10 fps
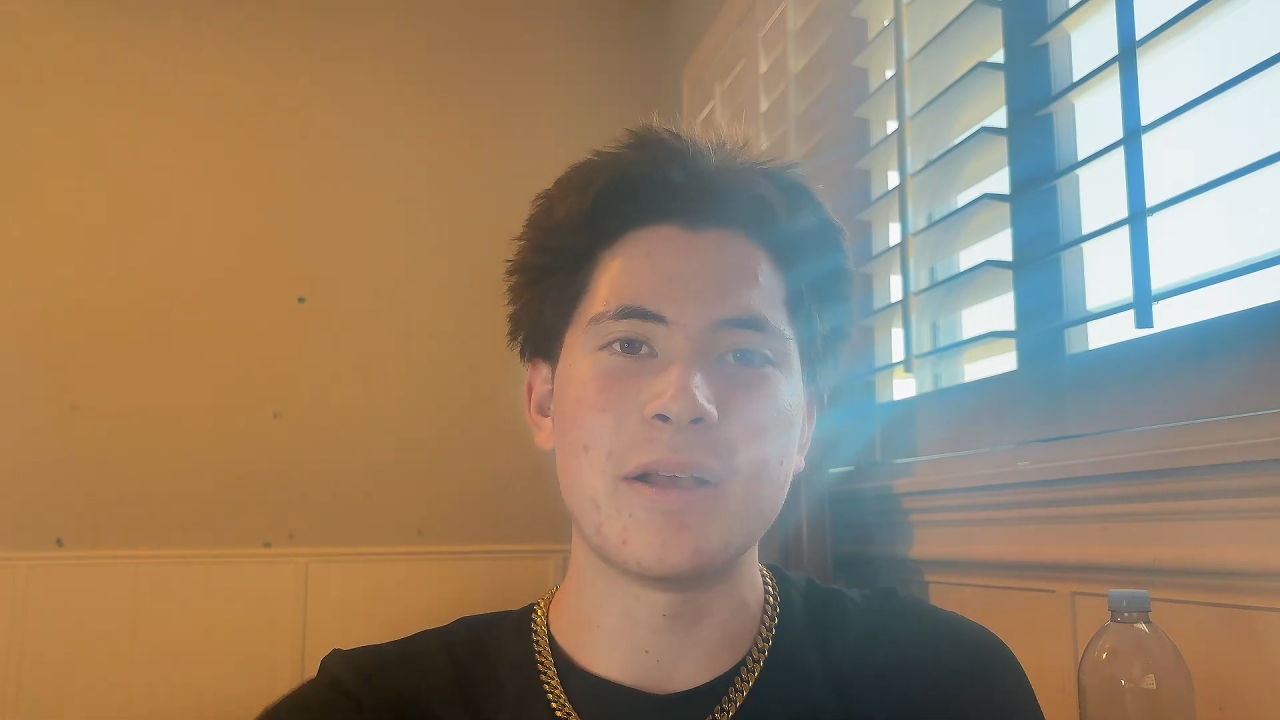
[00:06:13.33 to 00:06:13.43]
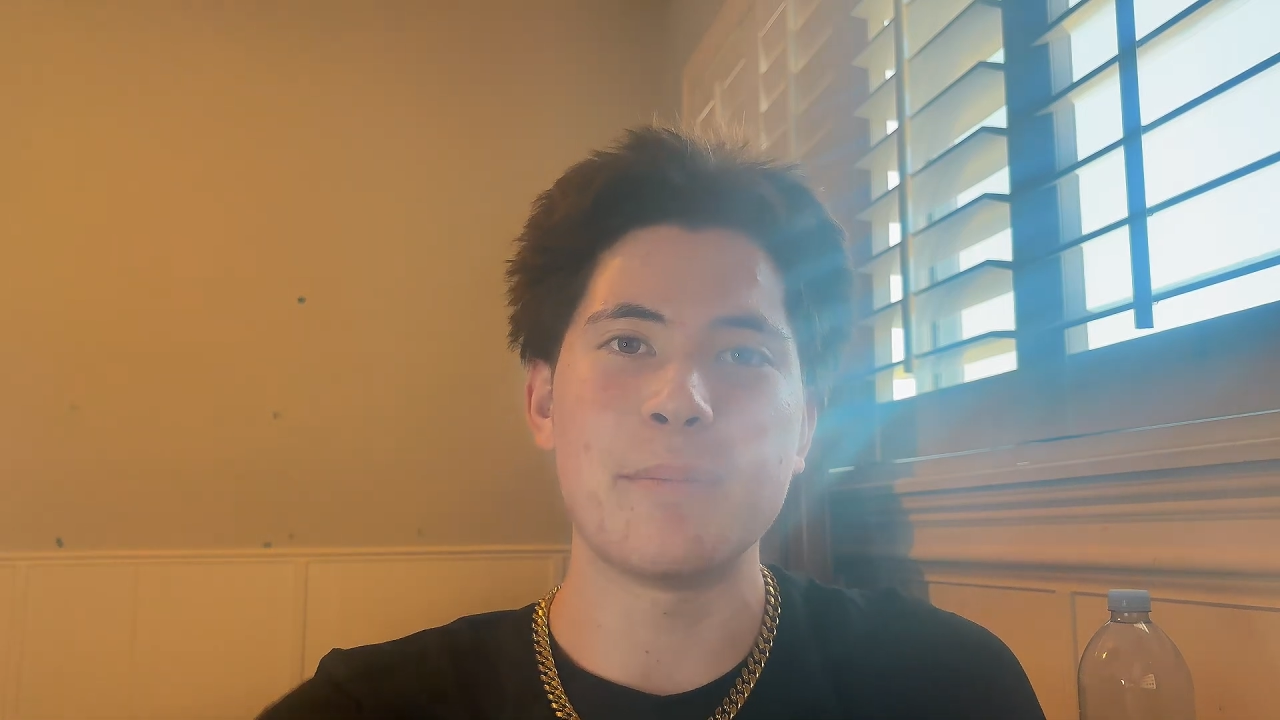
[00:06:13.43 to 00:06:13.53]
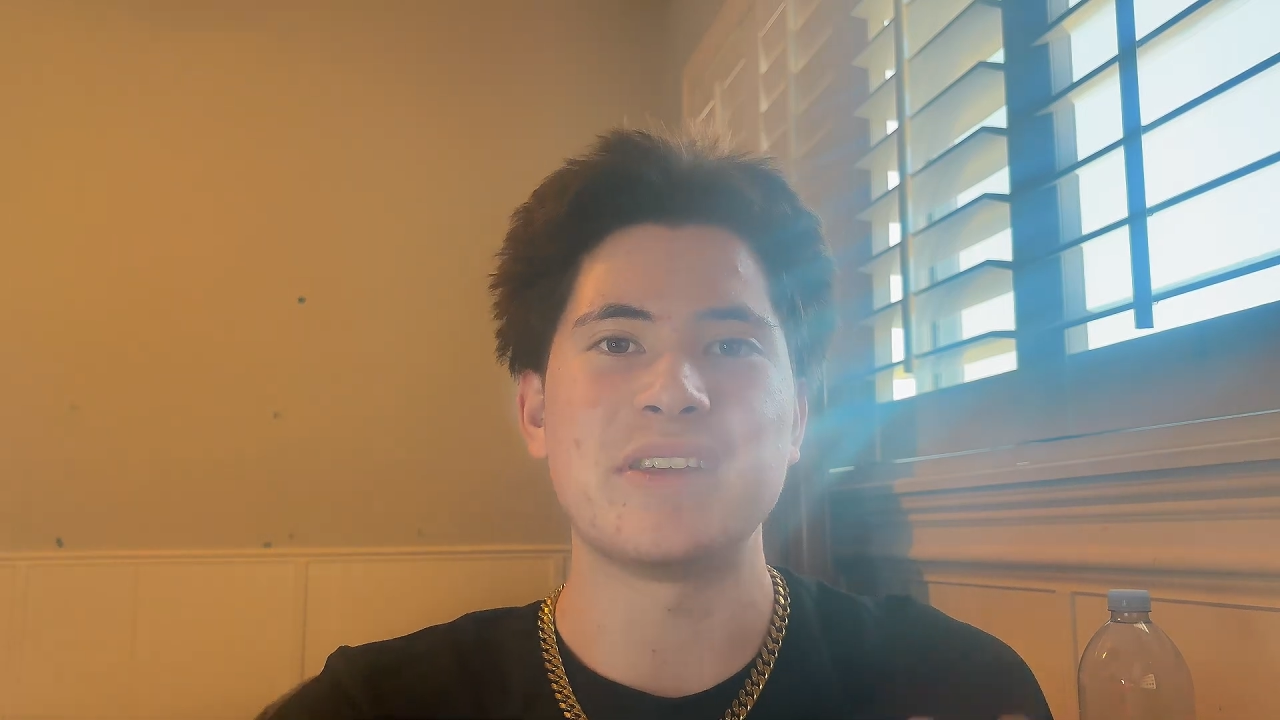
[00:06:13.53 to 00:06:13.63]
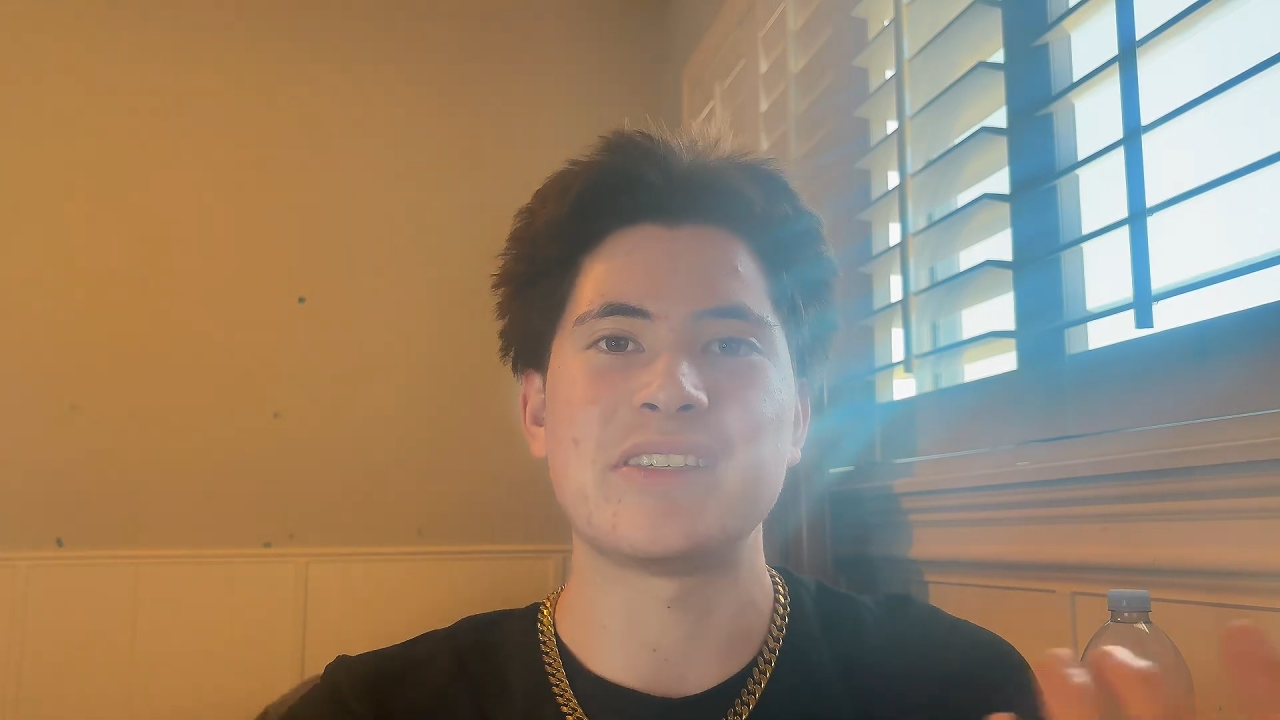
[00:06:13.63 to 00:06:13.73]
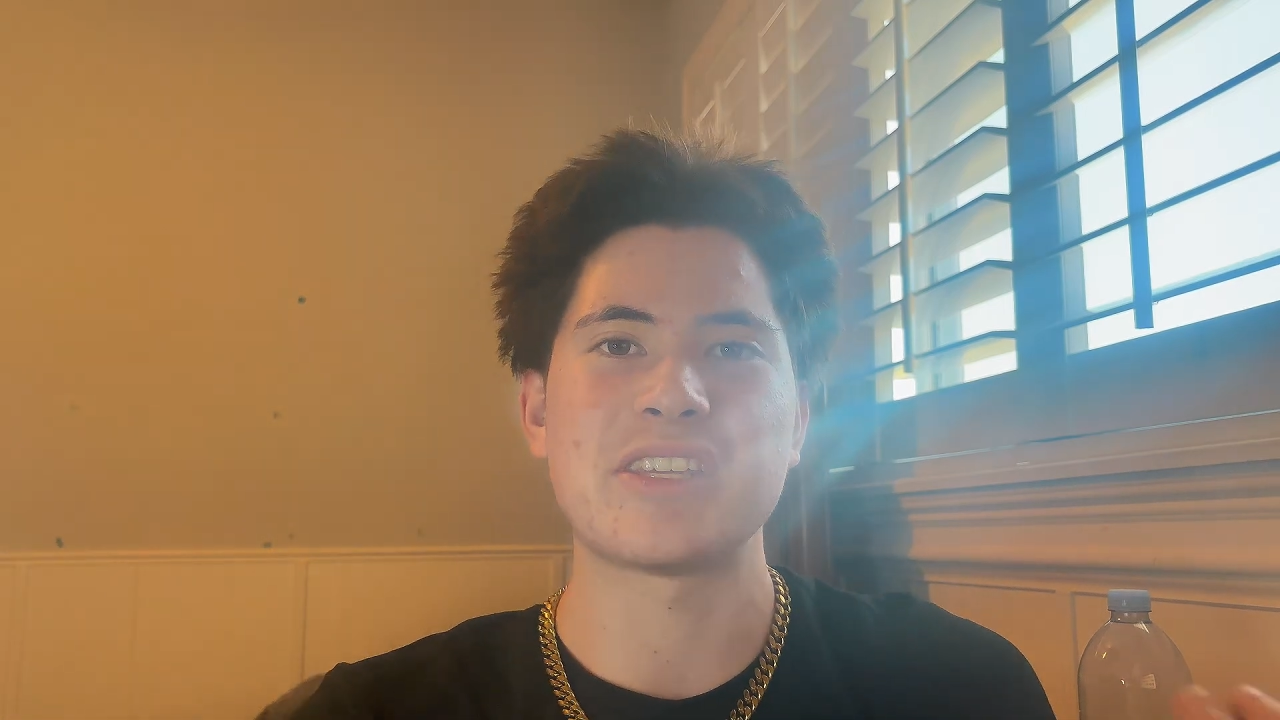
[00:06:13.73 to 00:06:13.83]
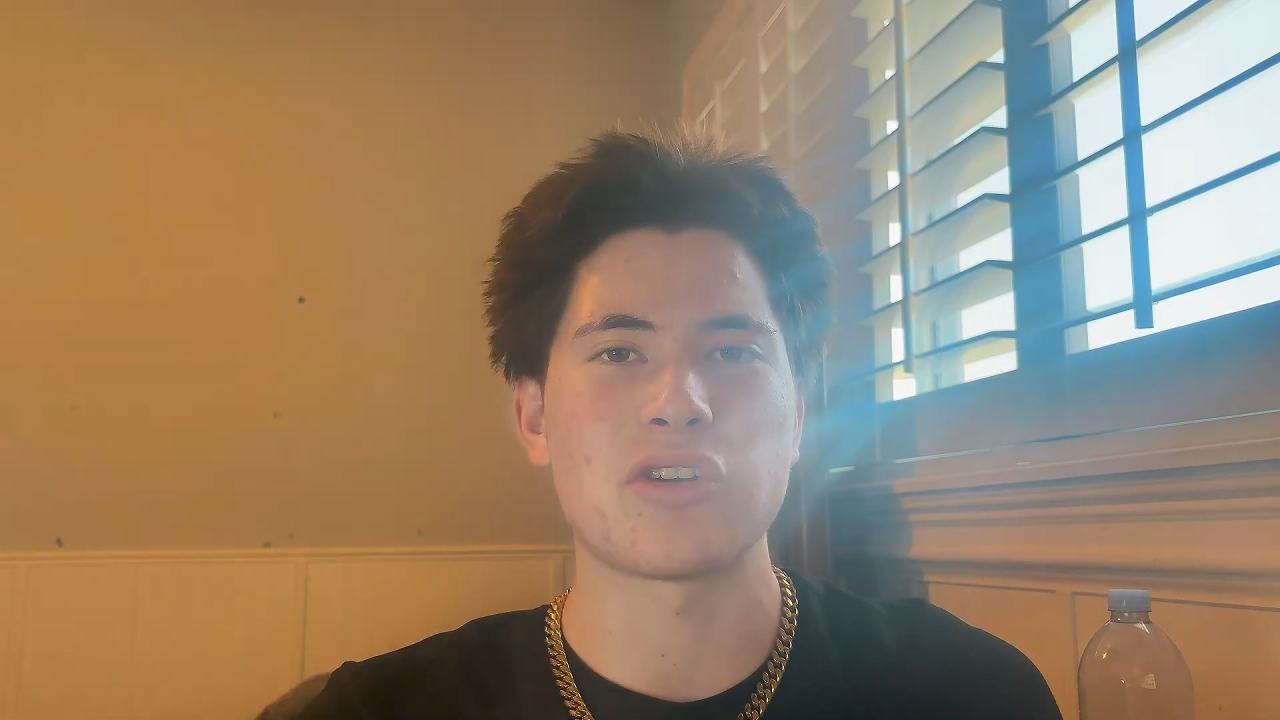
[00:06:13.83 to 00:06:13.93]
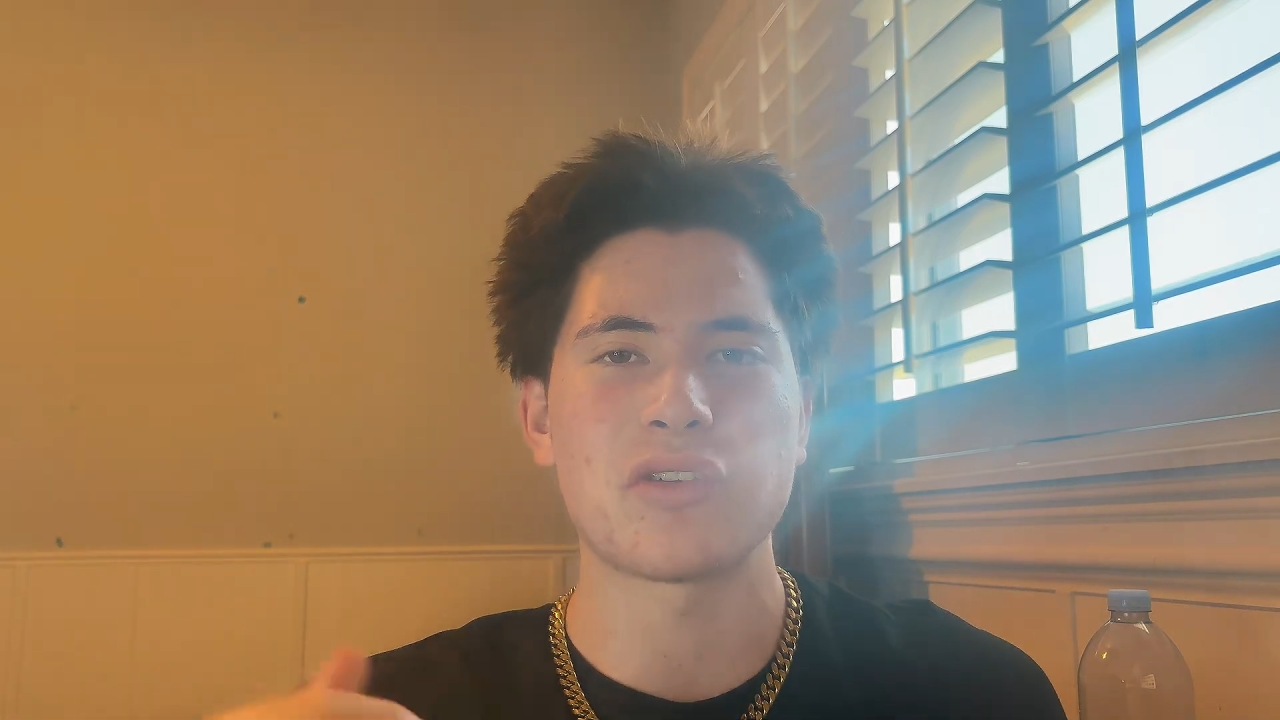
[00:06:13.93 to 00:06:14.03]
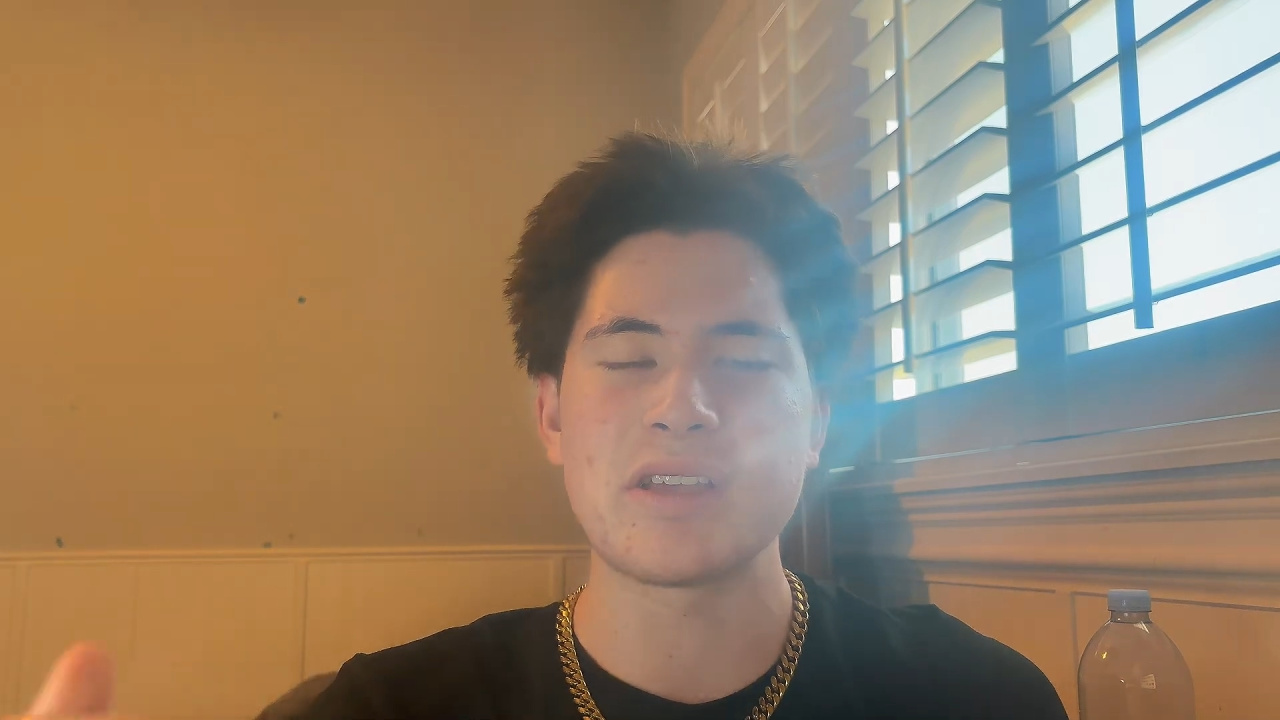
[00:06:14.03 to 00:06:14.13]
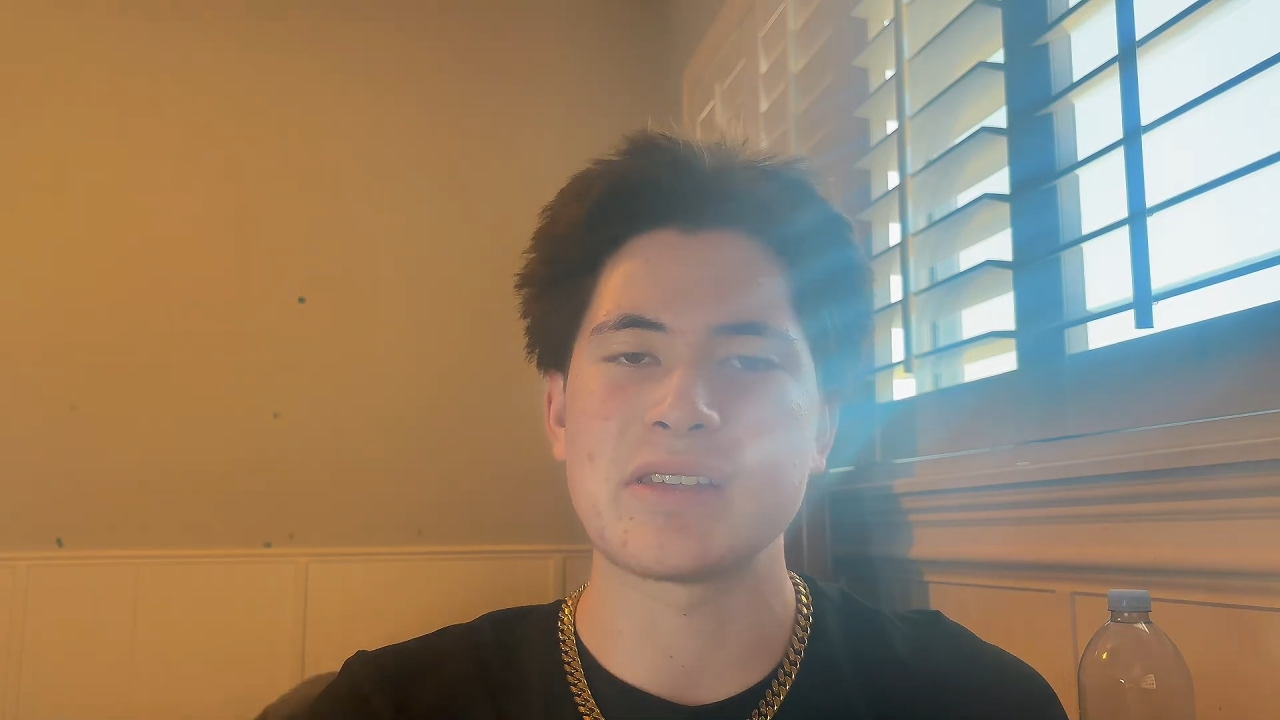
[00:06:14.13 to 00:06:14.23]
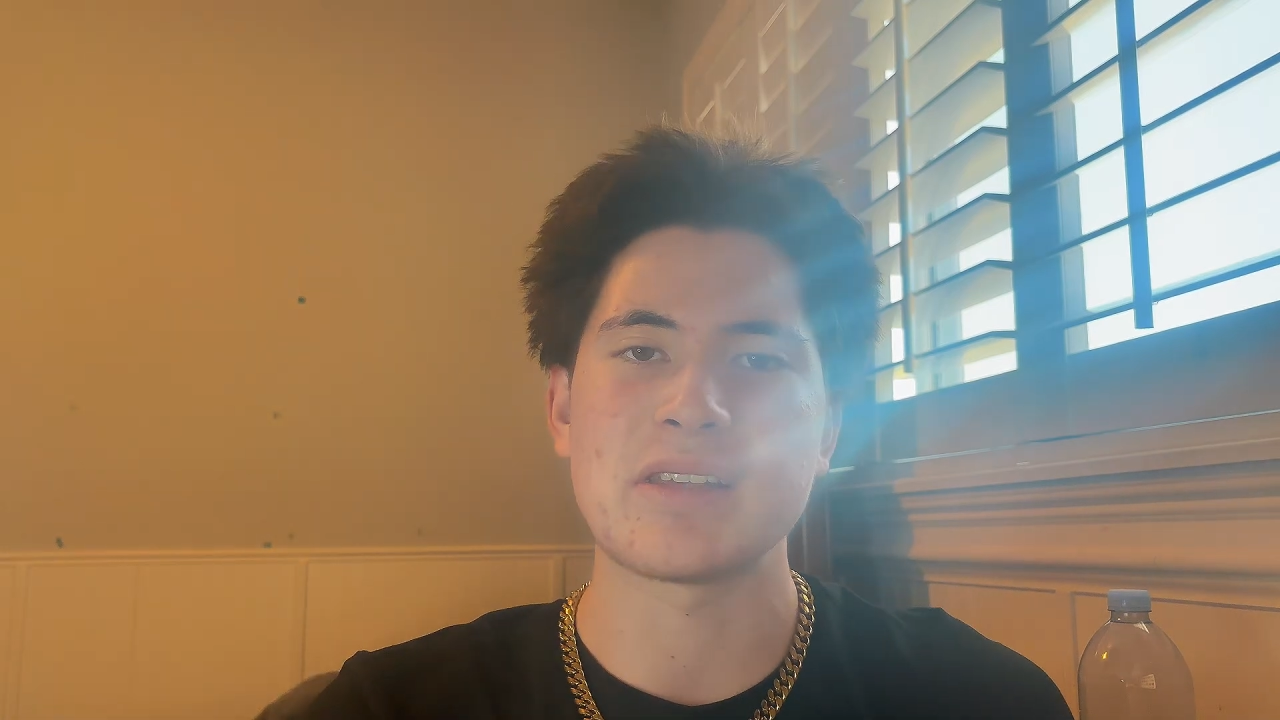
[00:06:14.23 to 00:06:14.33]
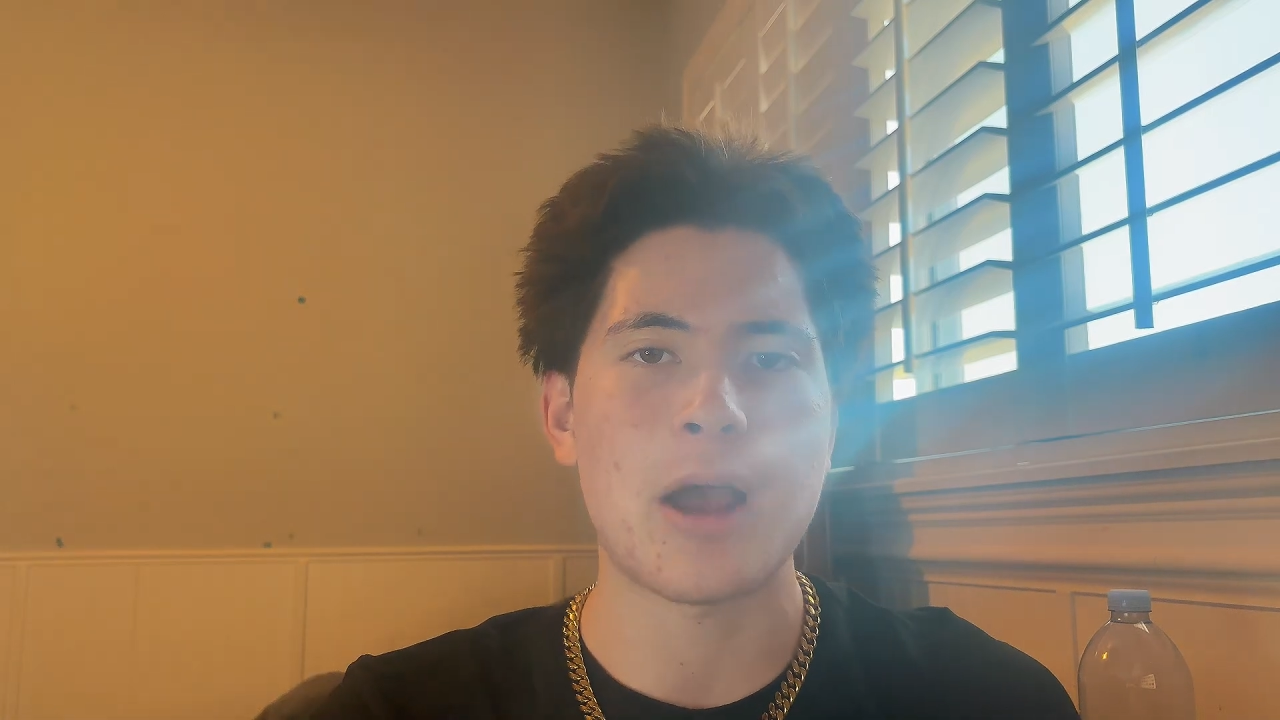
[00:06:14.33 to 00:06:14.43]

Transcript: mysterious and